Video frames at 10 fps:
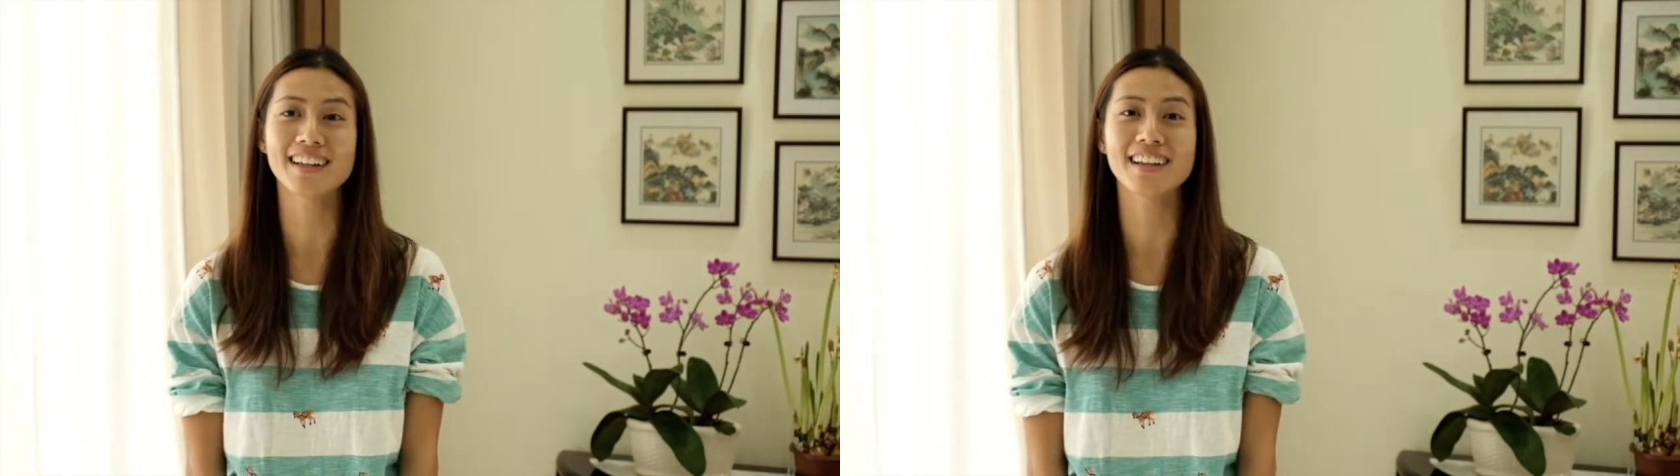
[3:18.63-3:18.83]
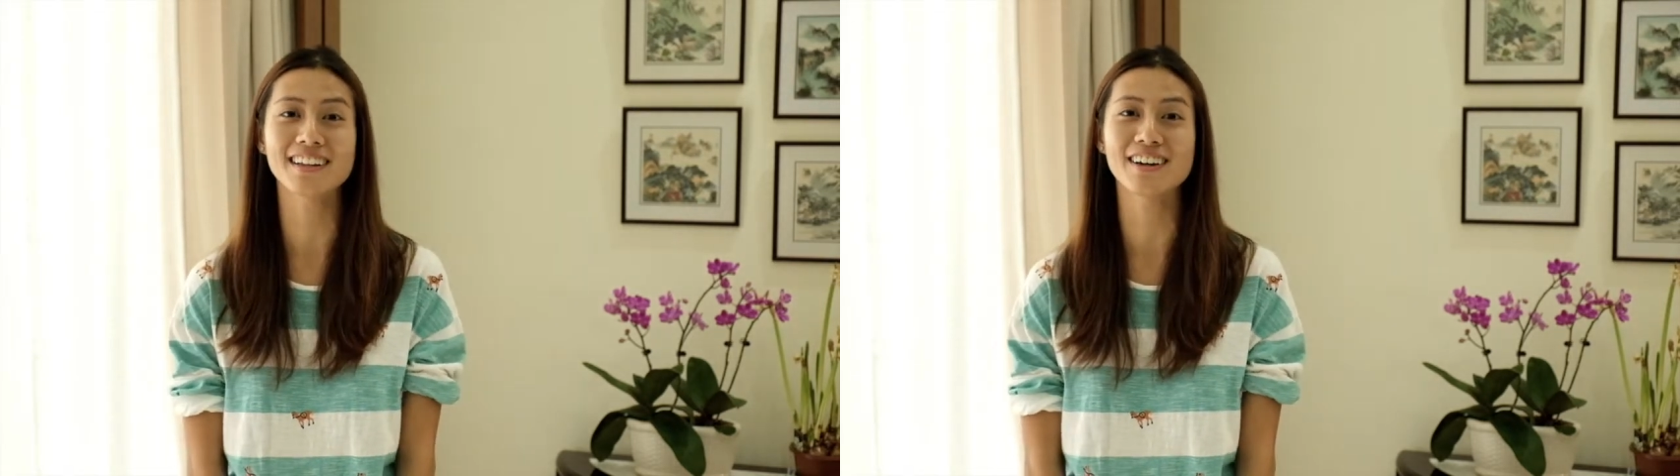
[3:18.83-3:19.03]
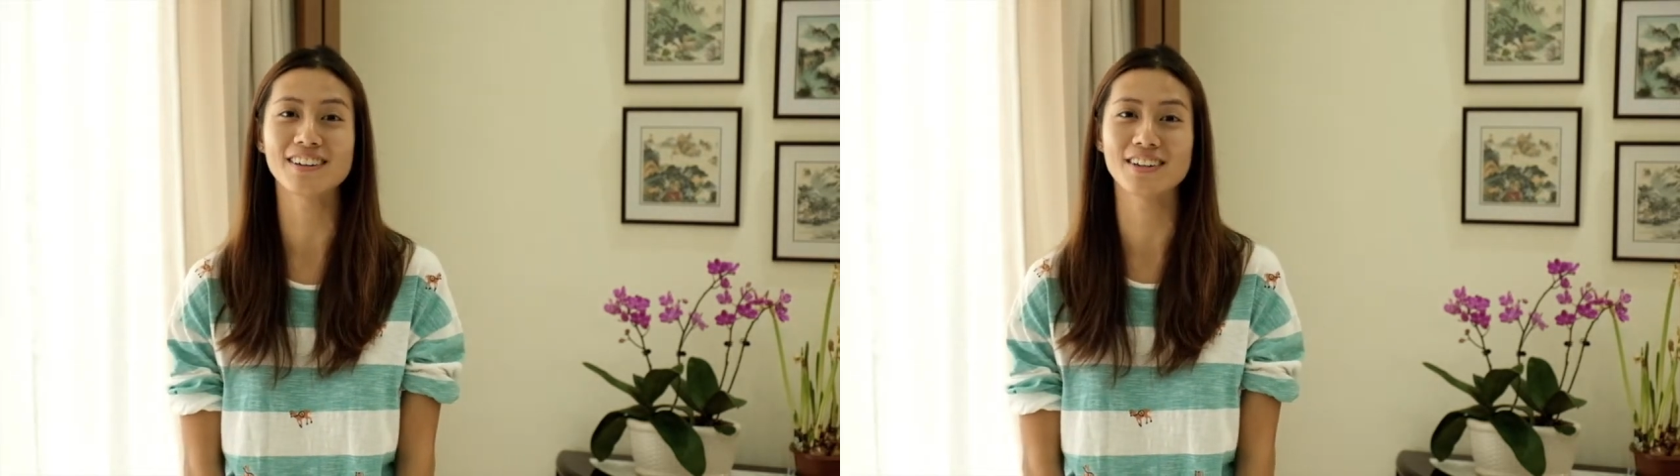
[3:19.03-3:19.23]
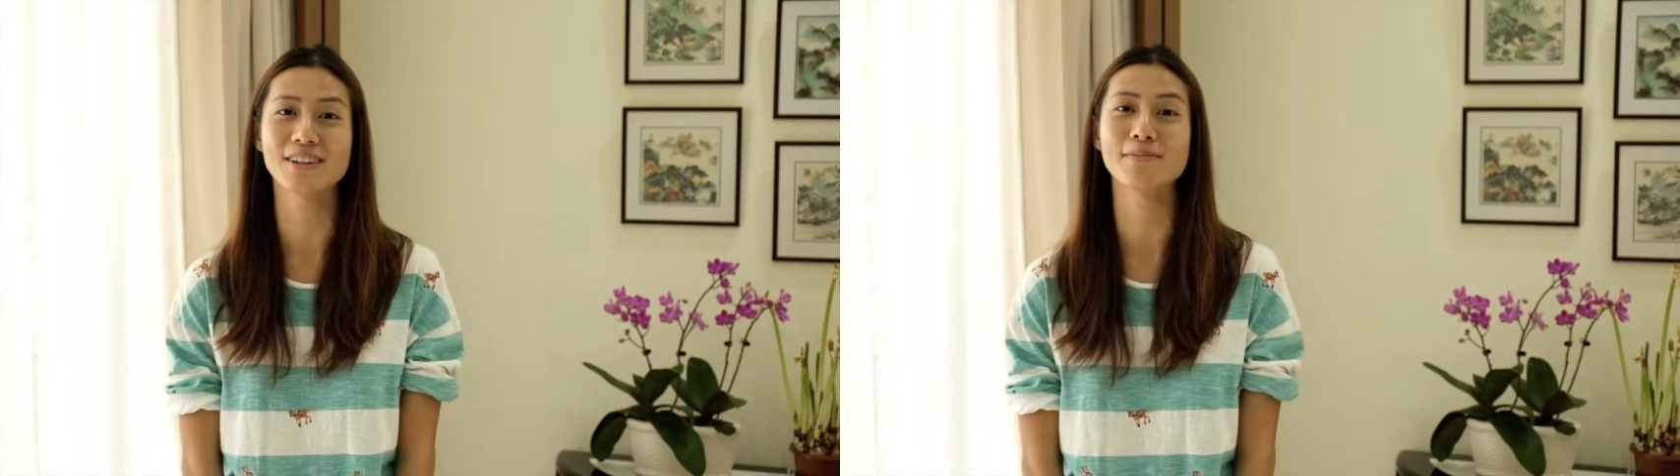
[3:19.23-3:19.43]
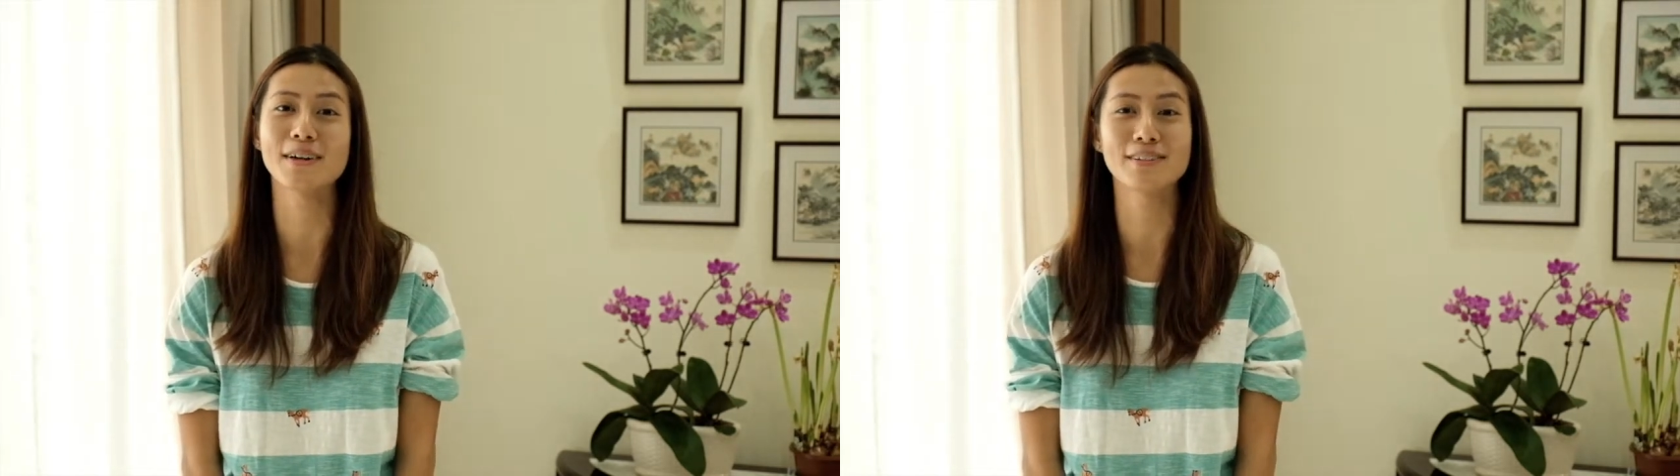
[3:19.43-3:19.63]
And then now
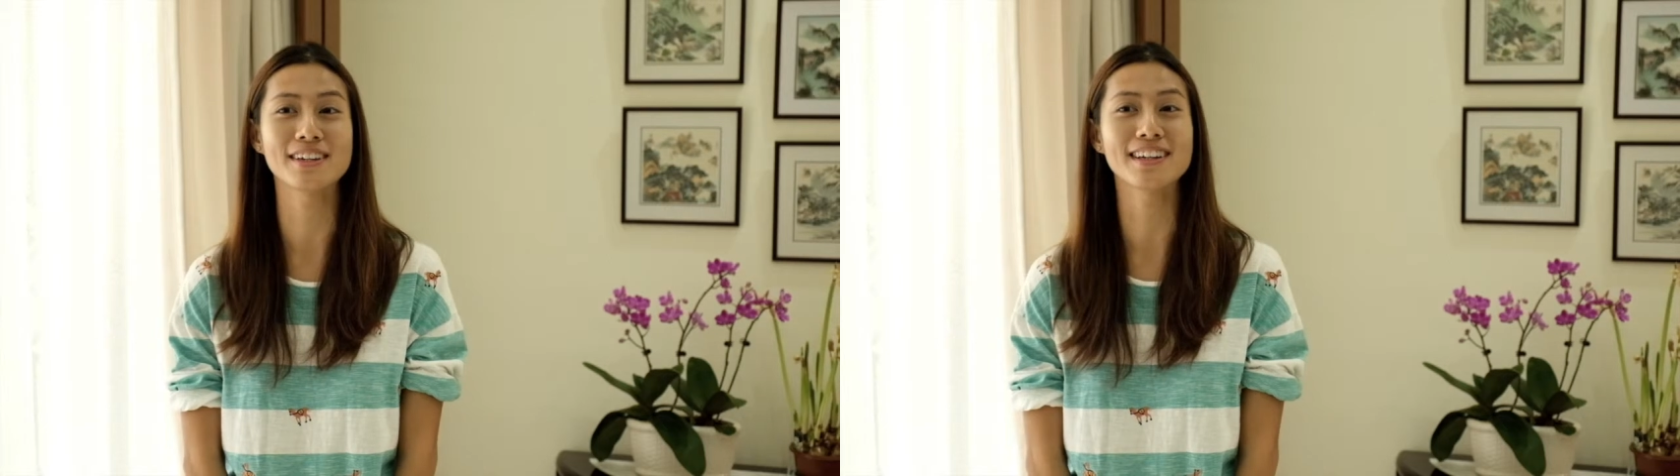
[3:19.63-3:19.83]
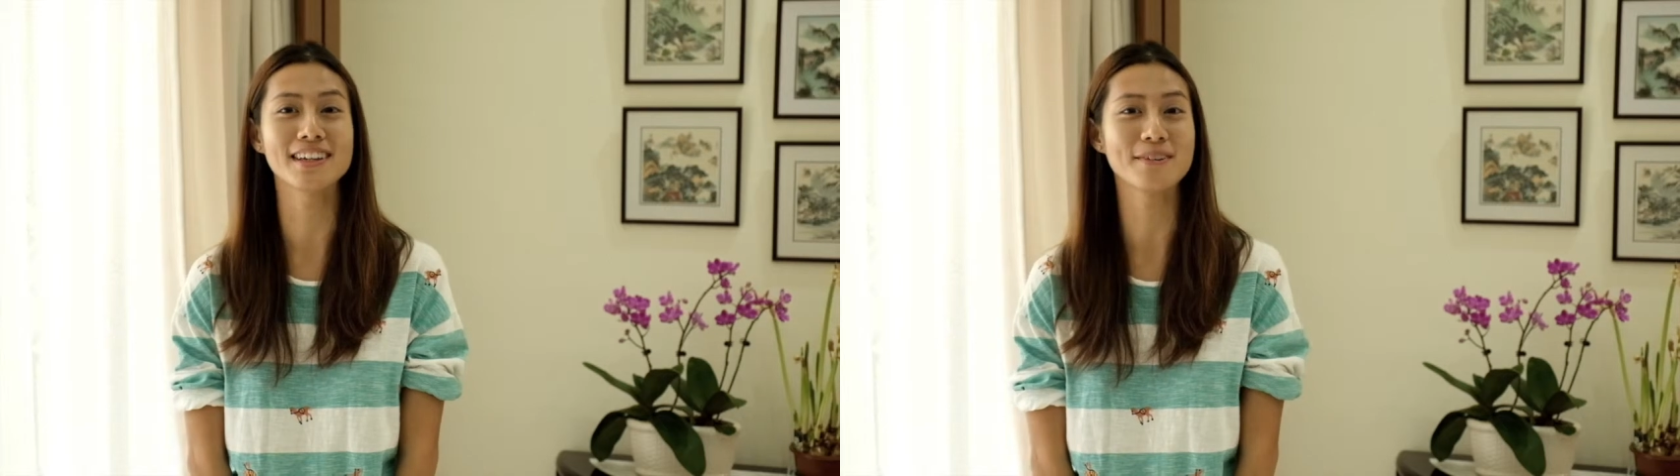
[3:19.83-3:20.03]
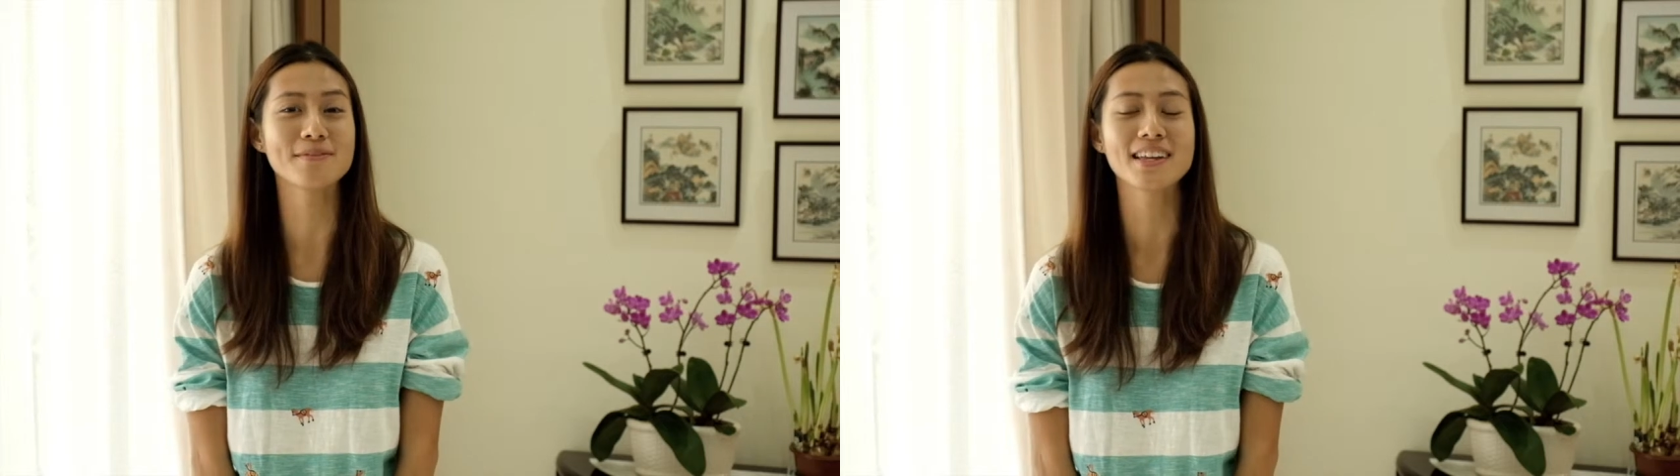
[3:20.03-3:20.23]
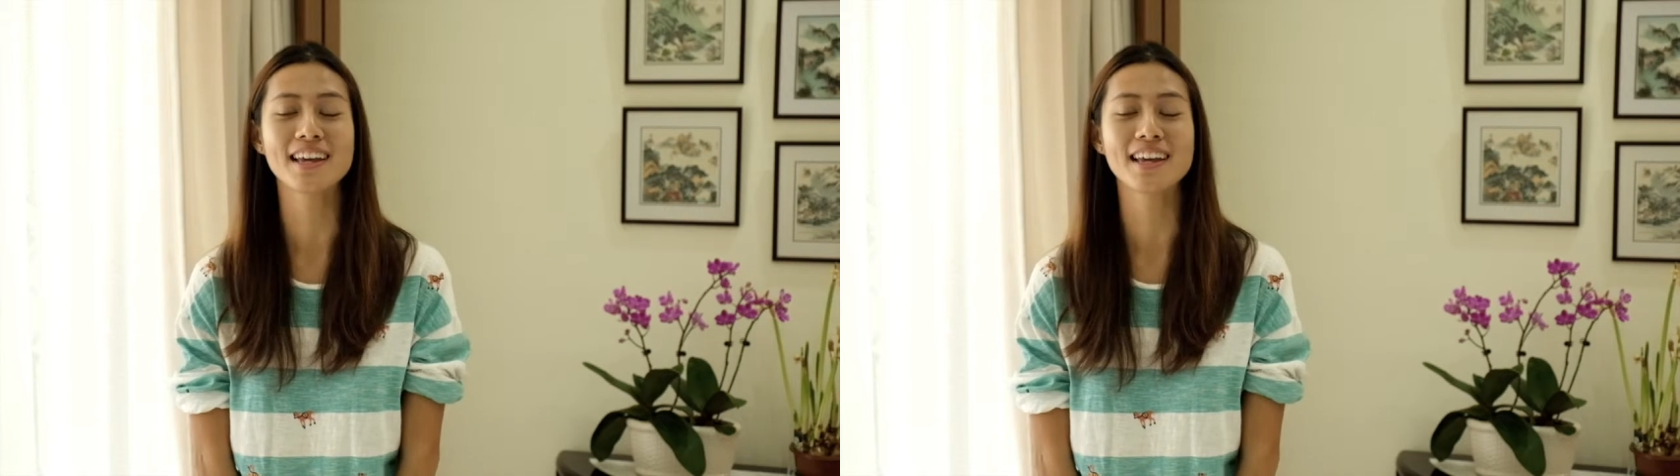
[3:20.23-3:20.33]
that you're marrying him.